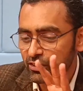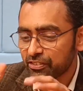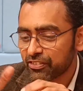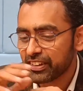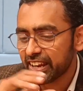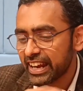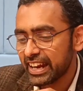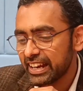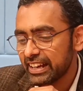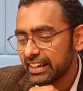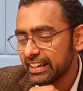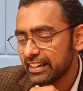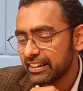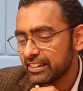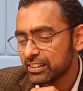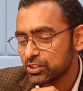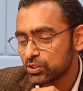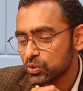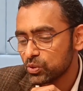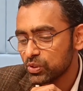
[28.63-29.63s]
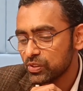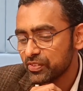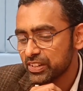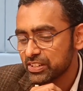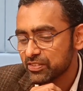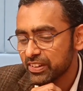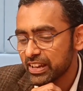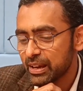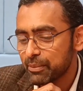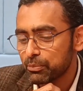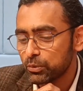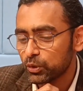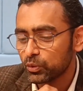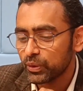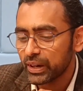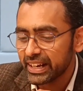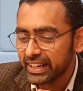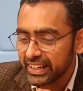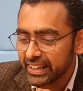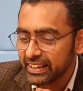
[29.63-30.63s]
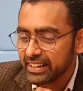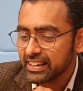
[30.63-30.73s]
Director of School Education hak jing yo